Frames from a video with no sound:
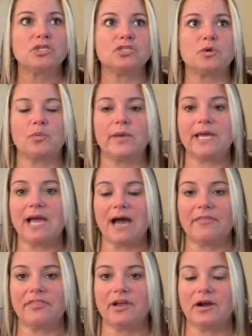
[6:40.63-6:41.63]
So we
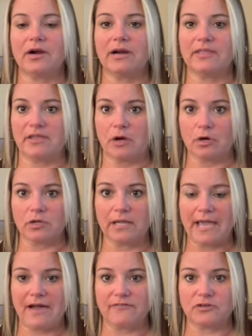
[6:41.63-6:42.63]
got there in the
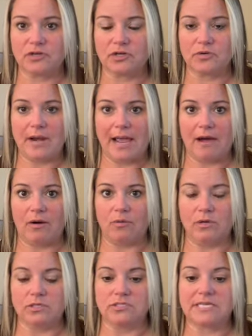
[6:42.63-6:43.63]
early afternoon
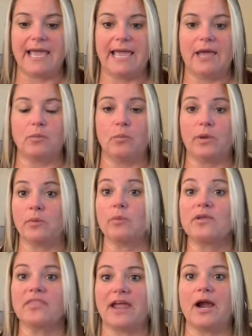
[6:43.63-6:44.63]
hours, and we
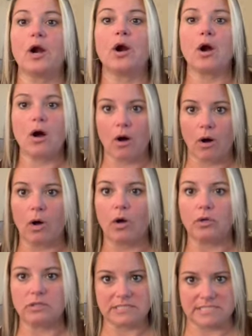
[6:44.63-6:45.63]
were there
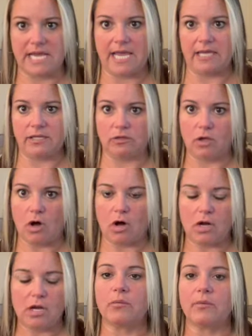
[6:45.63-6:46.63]
all day long.